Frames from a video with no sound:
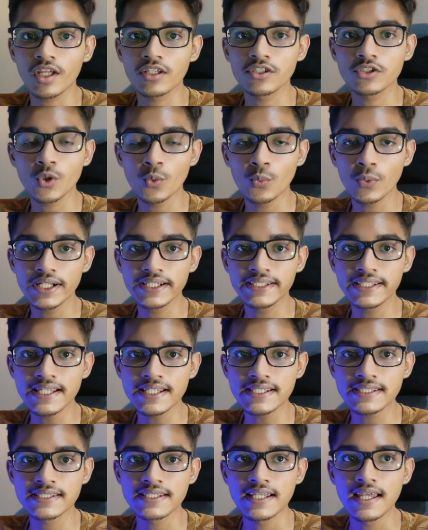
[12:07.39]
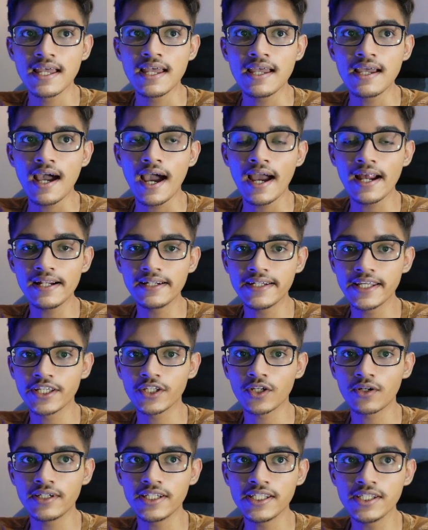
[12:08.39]
So with this, I'll
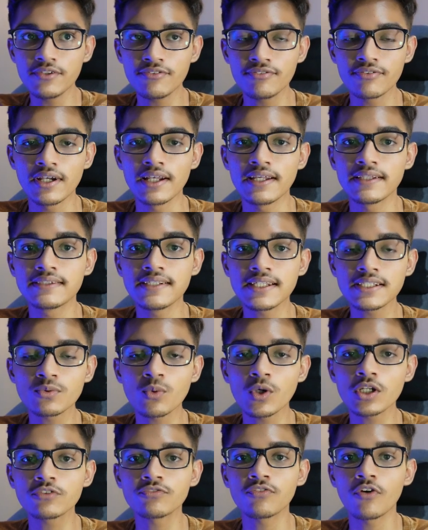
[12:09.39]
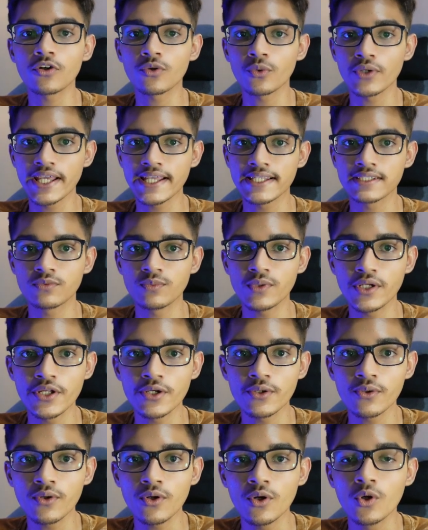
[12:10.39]
take your leave. This was for today's
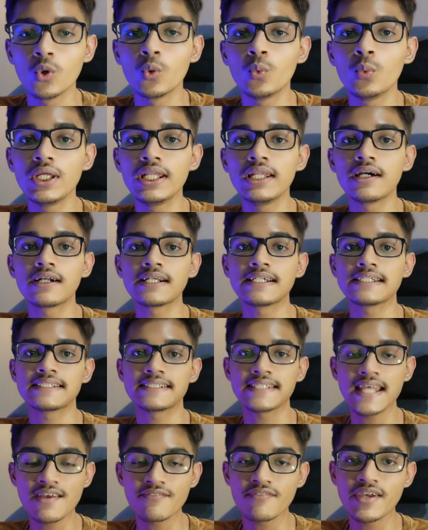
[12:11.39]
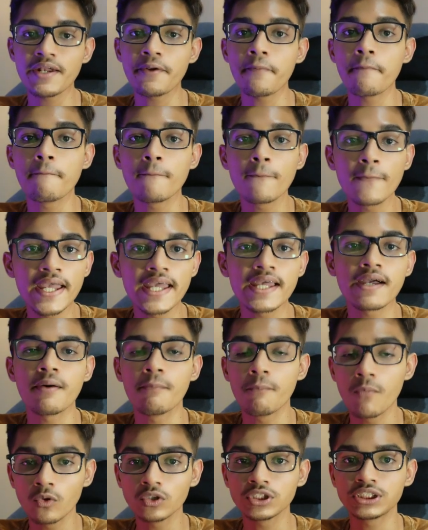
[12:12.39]
video. We learned 7
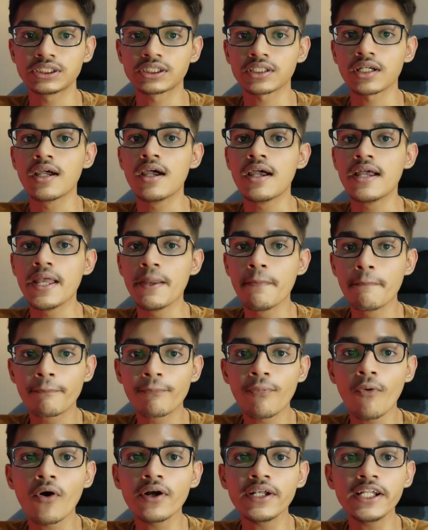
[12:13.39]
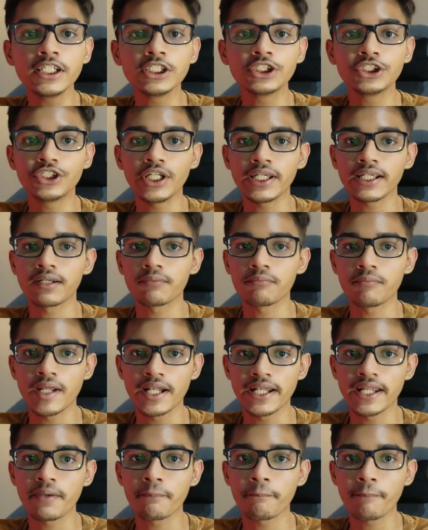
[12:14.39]
most important
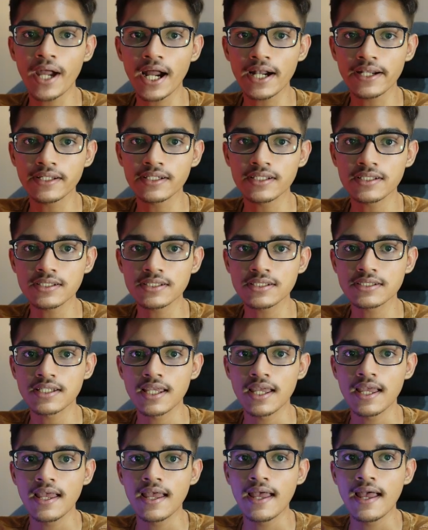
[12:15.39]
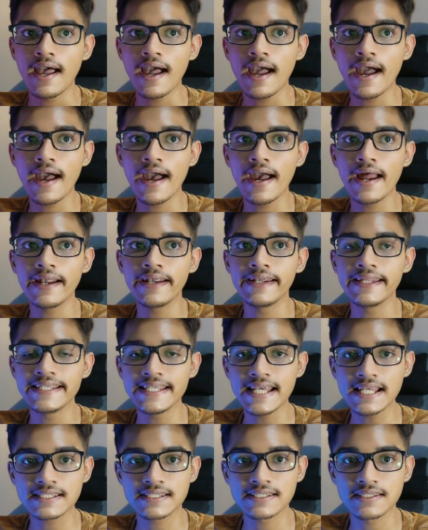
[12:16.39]
checkmating patterns, and
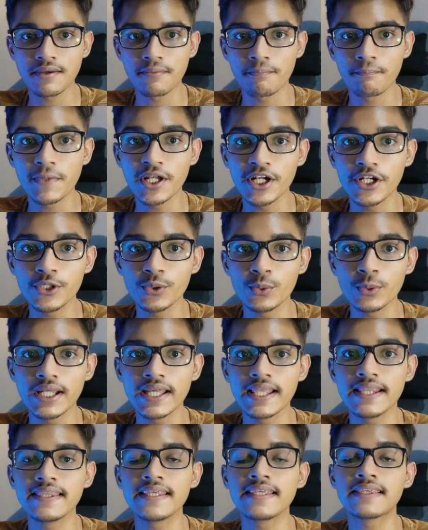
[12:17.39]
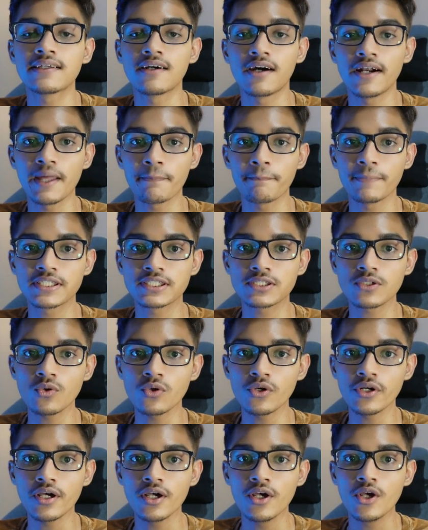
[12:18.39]
yes, meet you in the 3rd
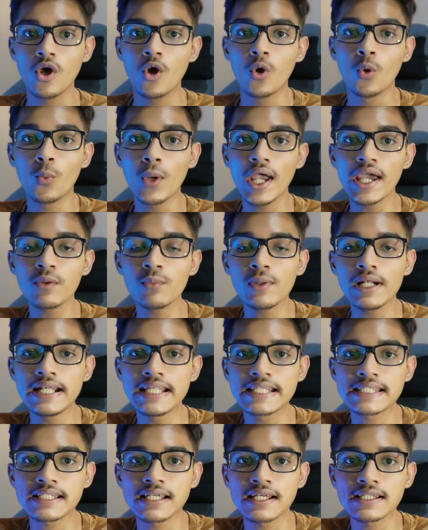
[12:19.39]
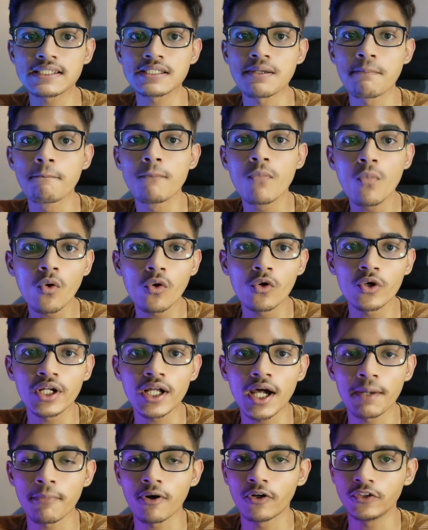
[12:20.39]
episode where we'll discuss
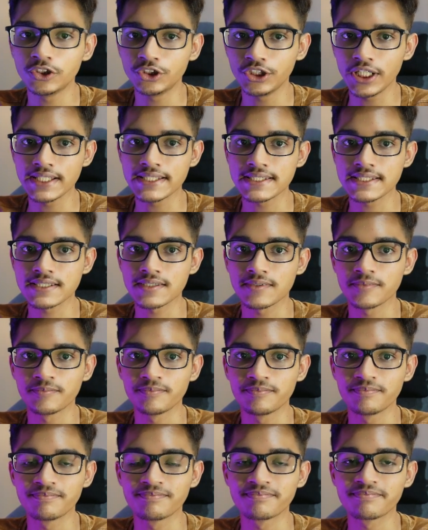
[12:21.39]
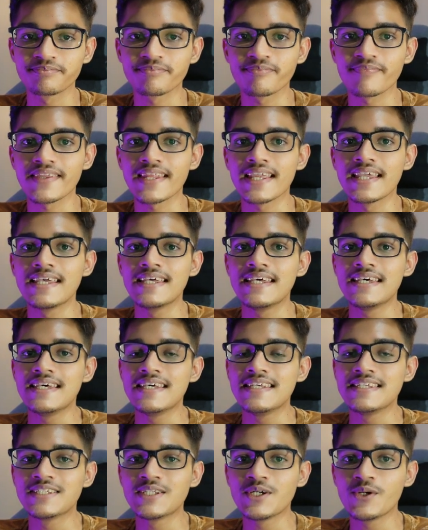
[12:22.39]
more about chess.
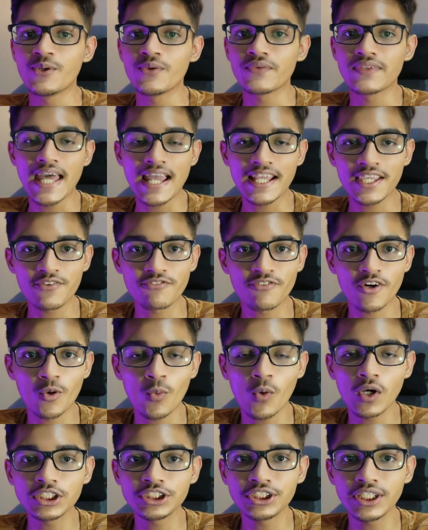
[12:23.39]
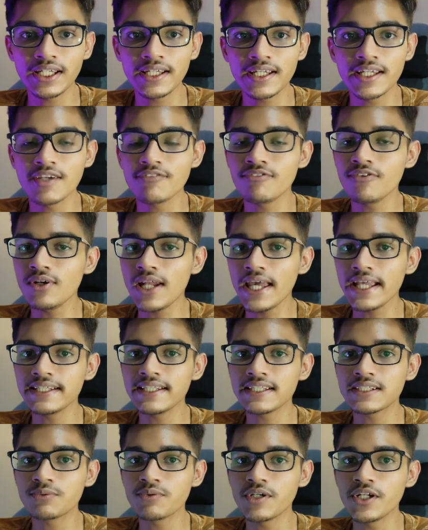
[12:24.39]
So thank you for watching. If you like
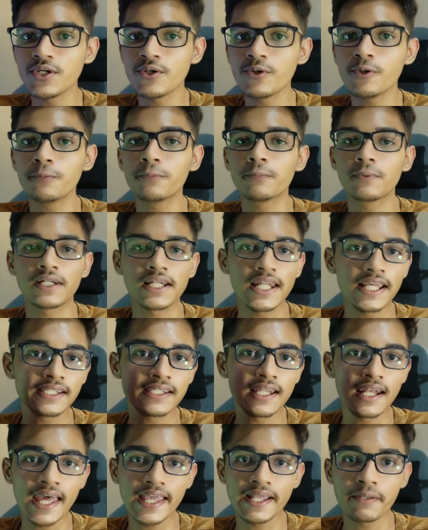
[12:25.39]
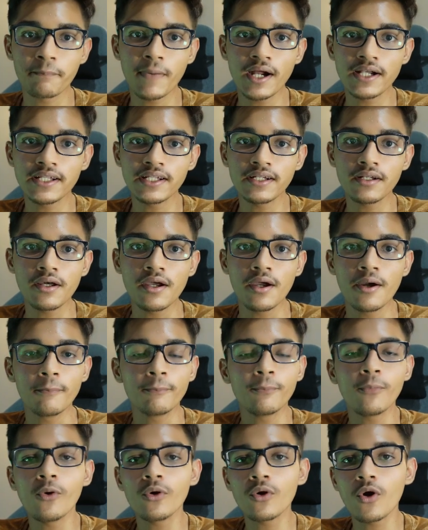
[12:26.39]
this video, click the like button,
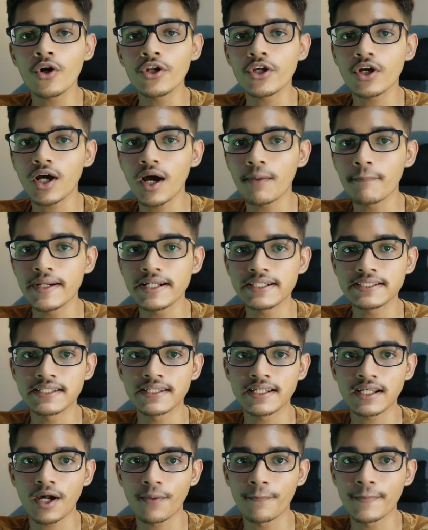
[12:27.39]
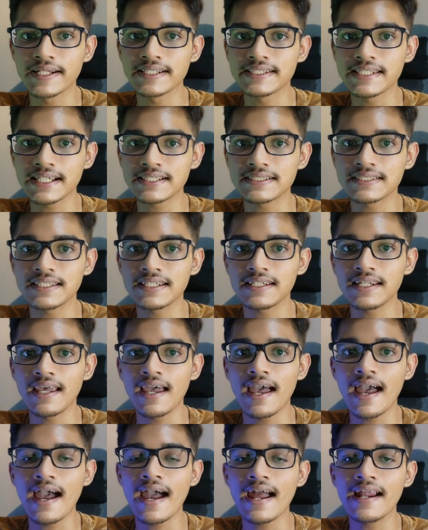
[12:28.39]
pour on your comments in the comment section,
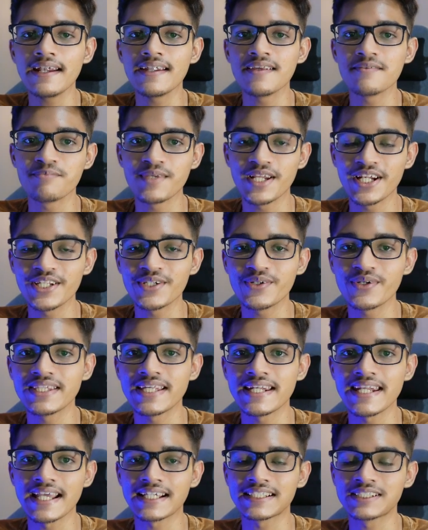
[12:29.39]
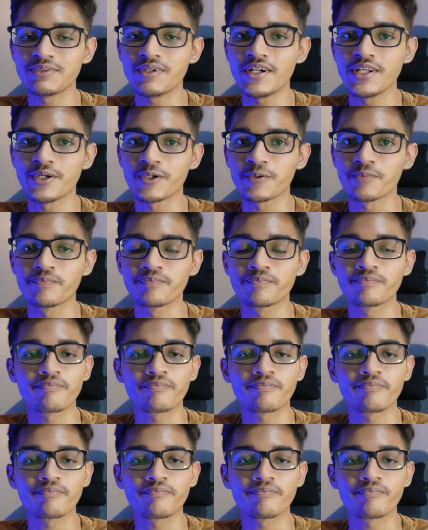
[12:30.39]
and meet you in the next video.